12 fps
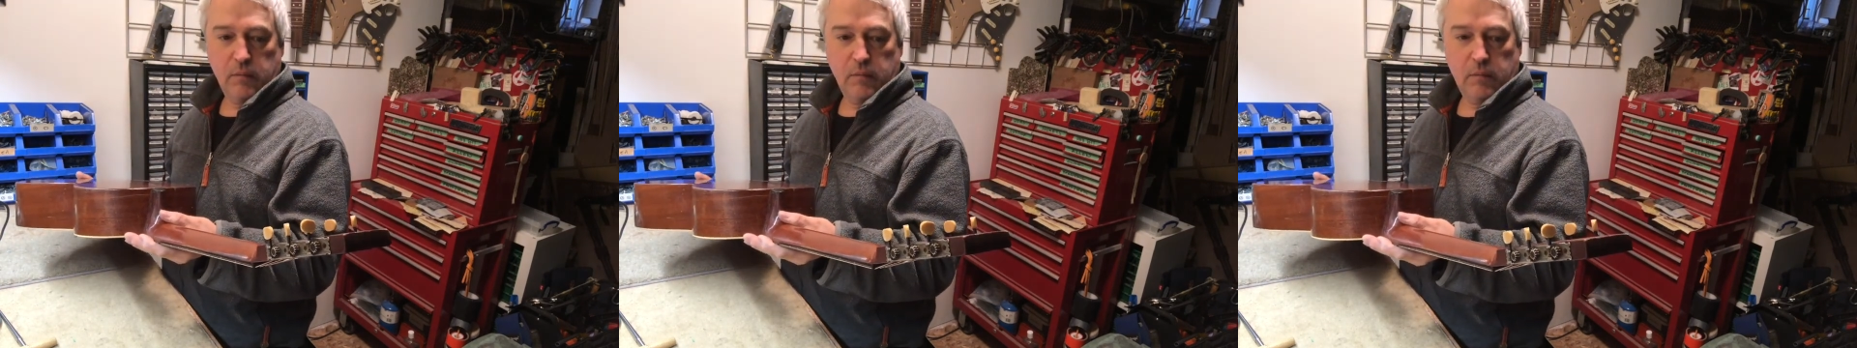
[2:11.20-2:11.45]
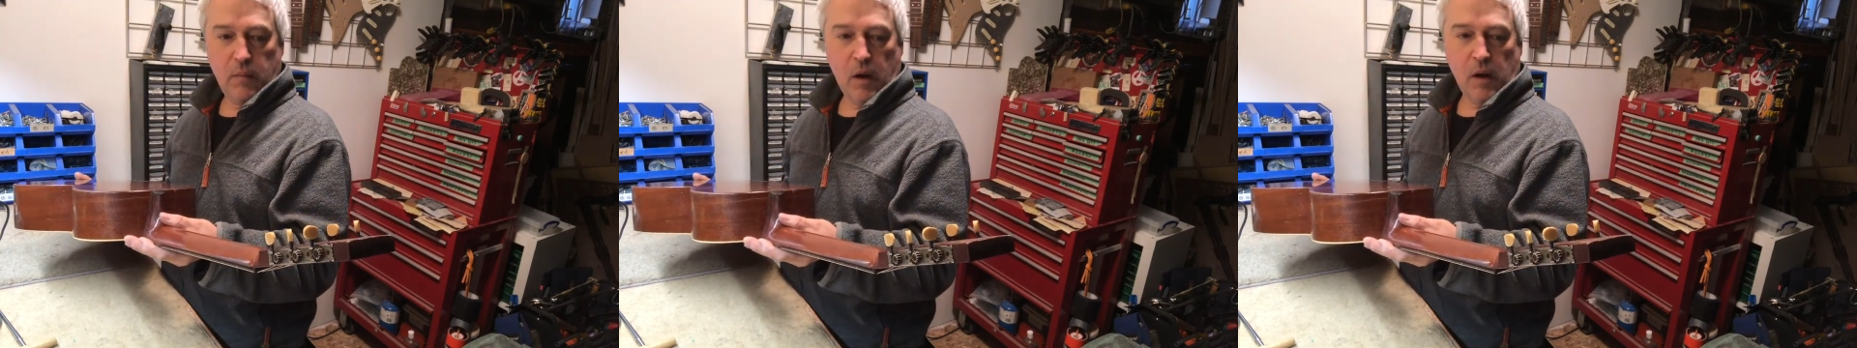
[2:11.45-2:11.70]

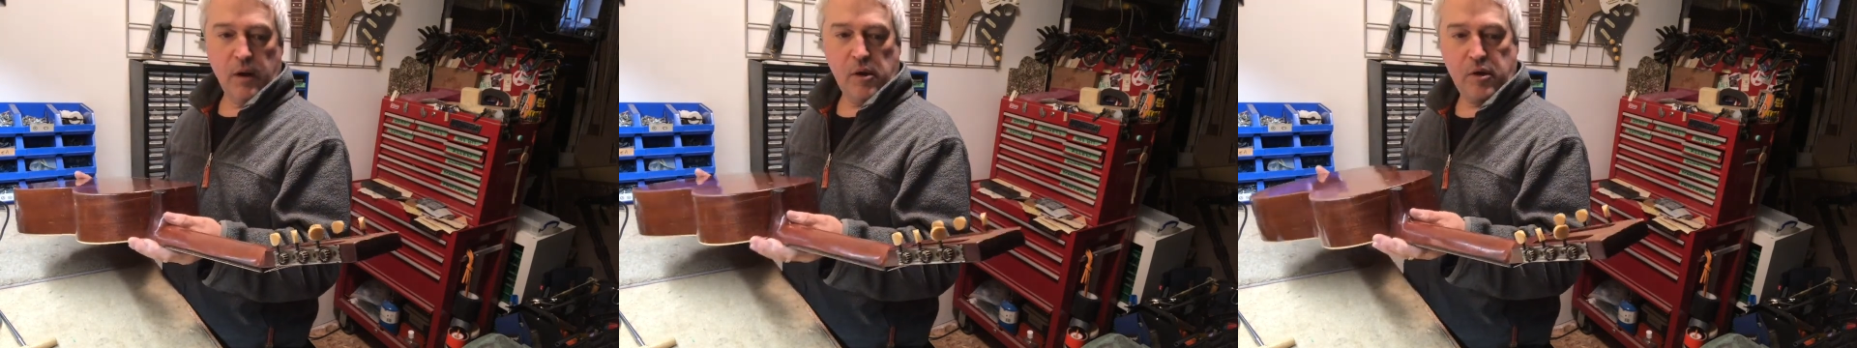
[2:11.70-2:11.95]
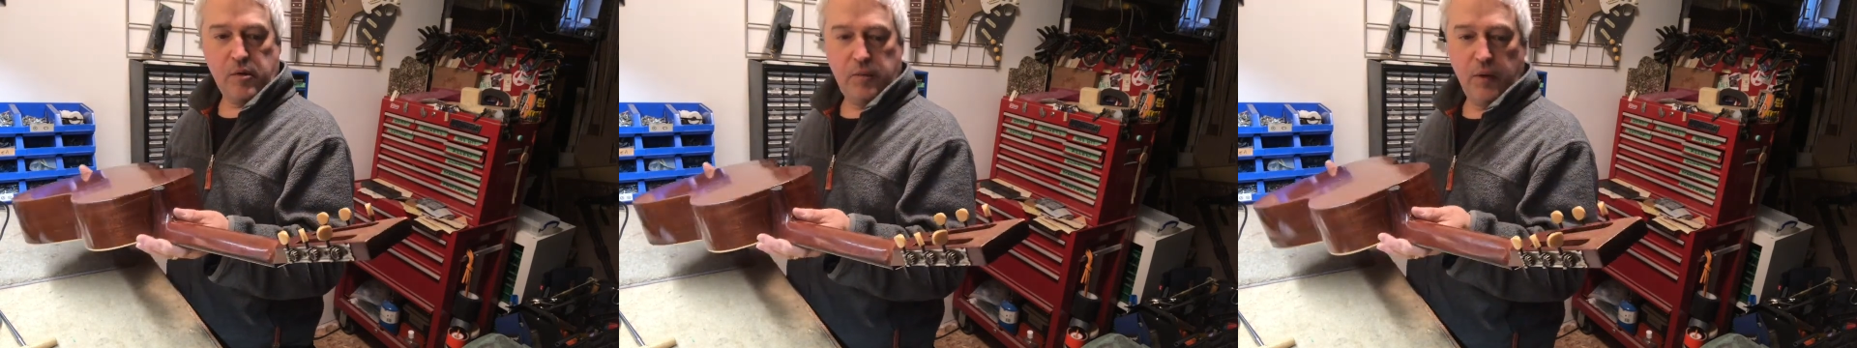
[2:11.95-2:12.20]

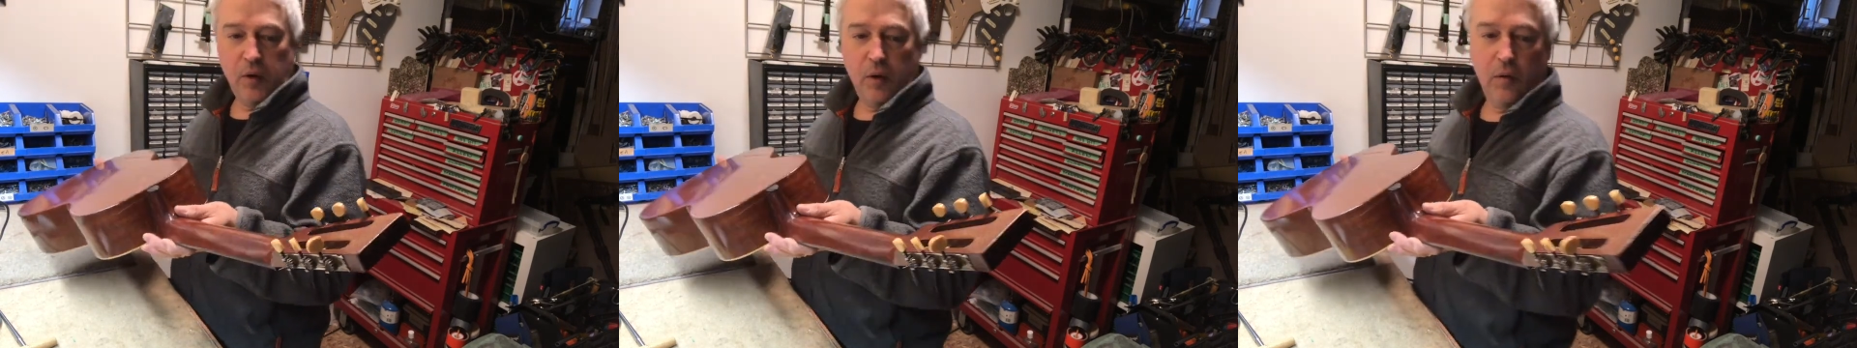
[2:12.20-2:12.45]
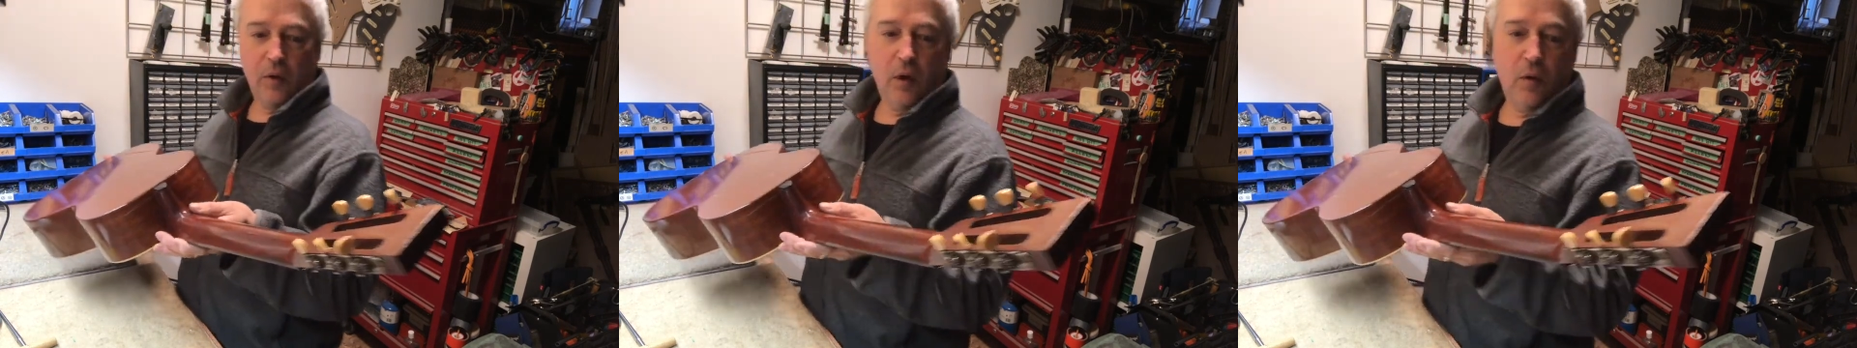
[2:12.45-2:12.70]
Modest,
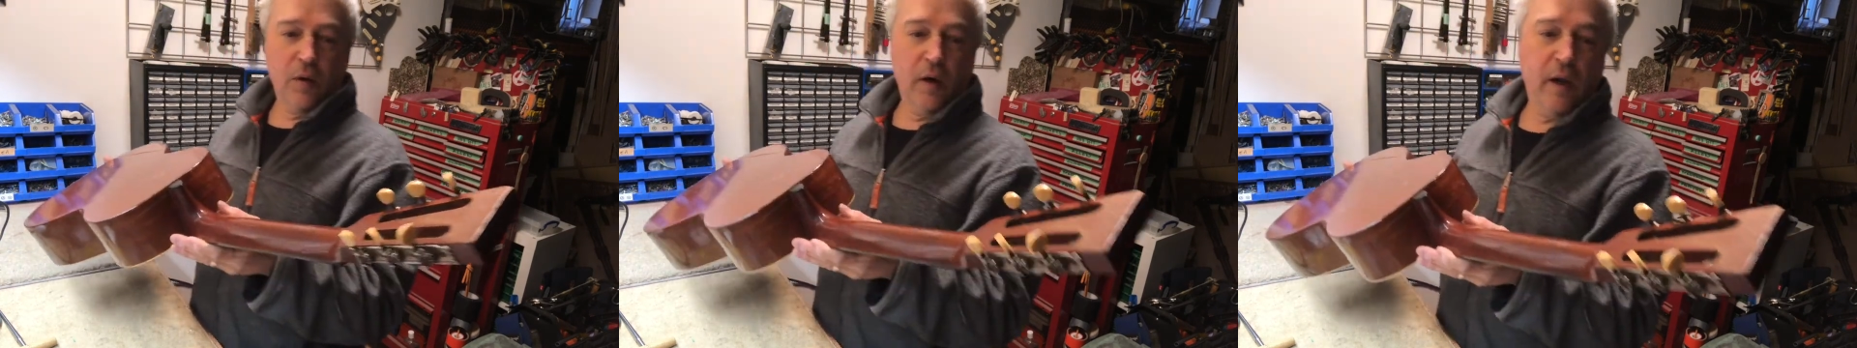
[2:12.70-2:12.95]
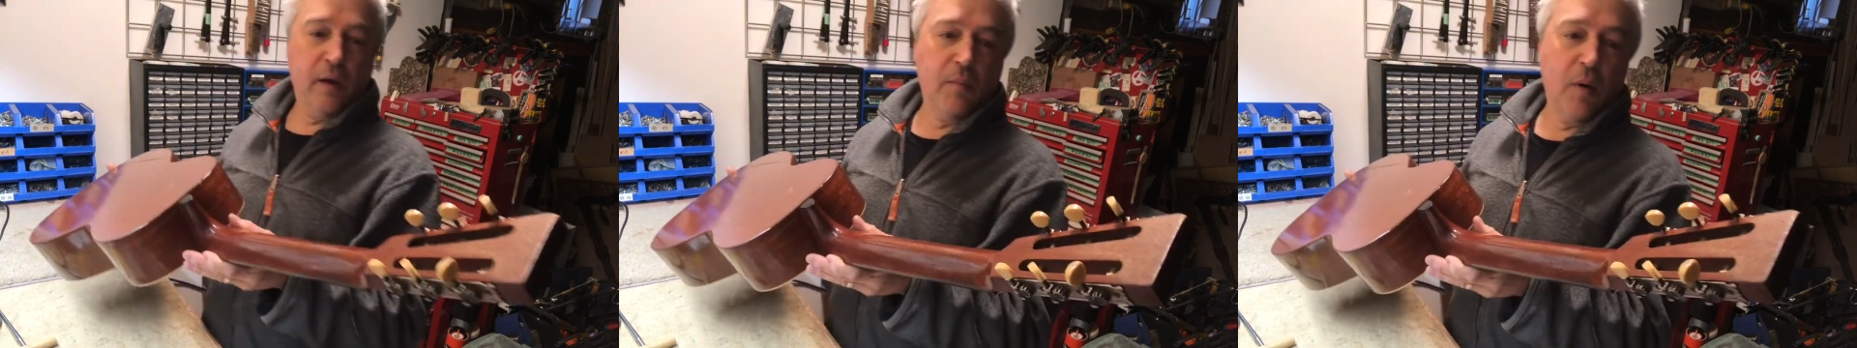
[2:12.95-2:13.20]
lower
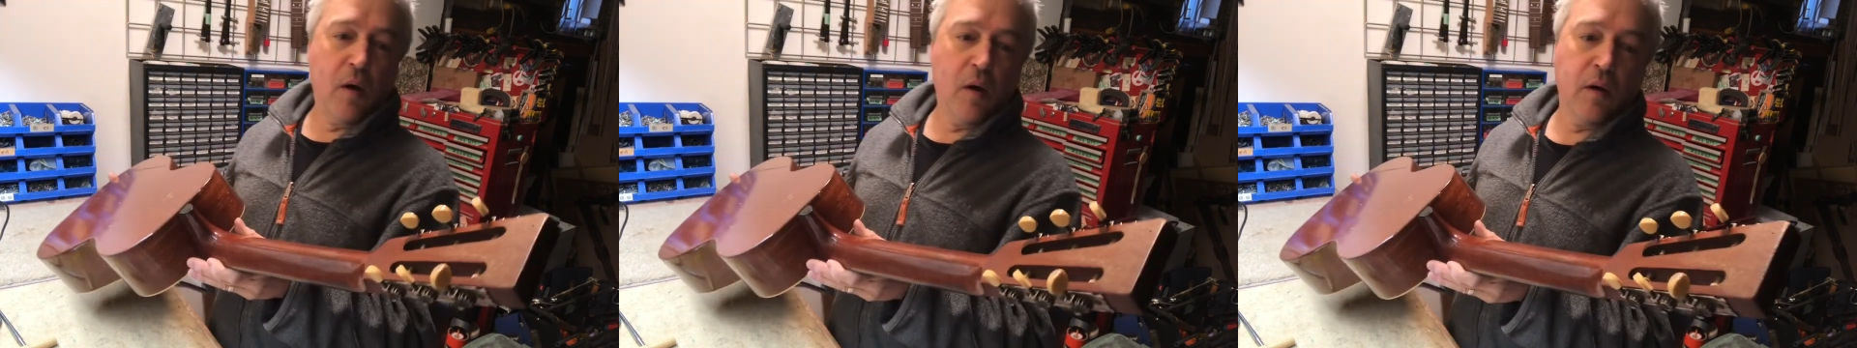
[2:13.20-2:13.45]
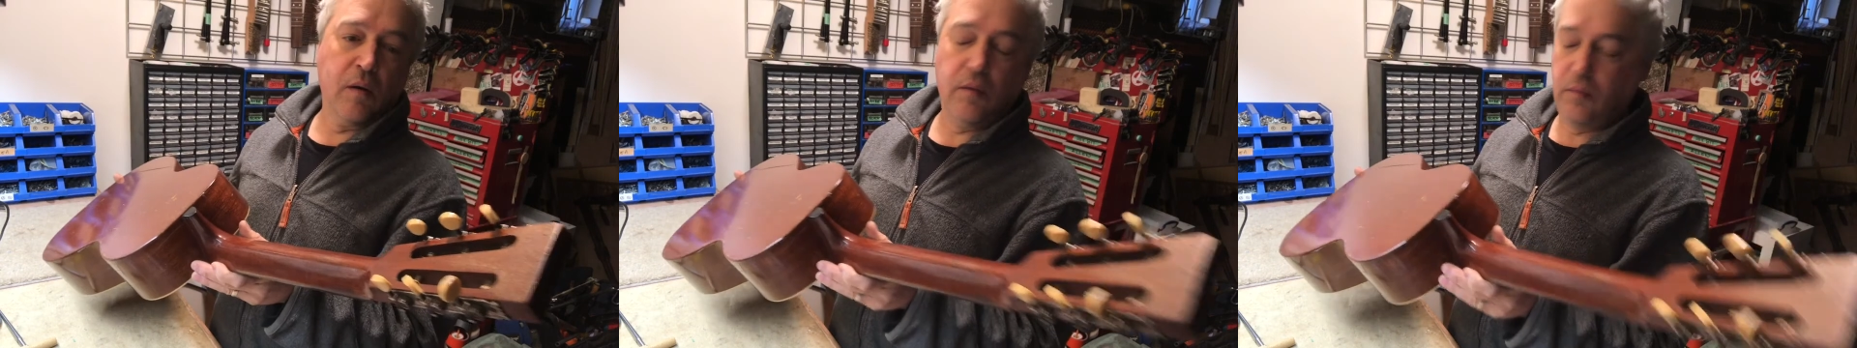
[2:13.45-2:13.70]
end
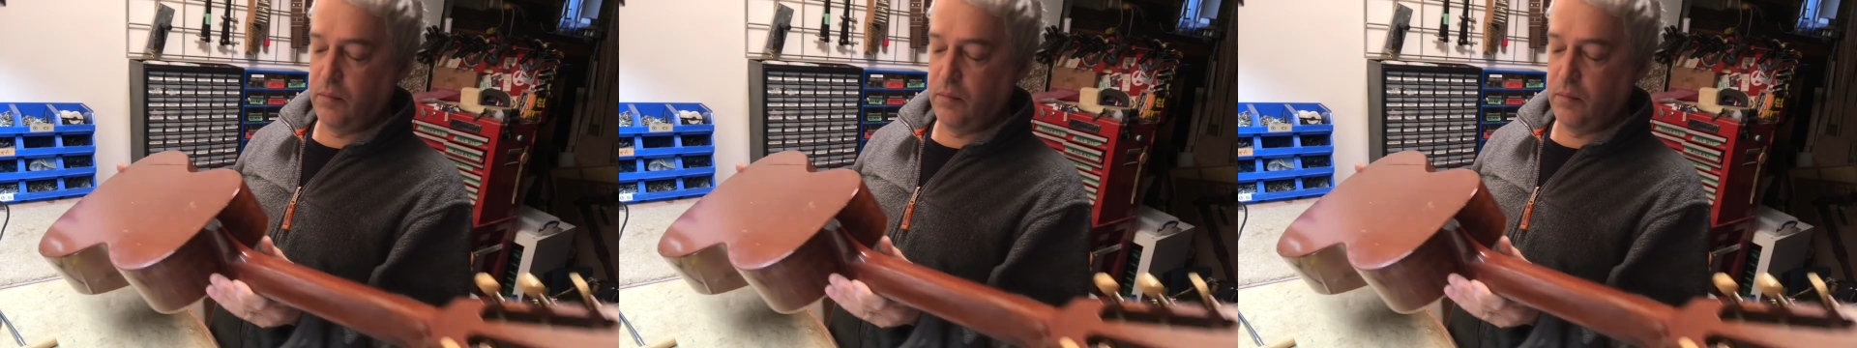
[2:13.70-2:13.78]
model,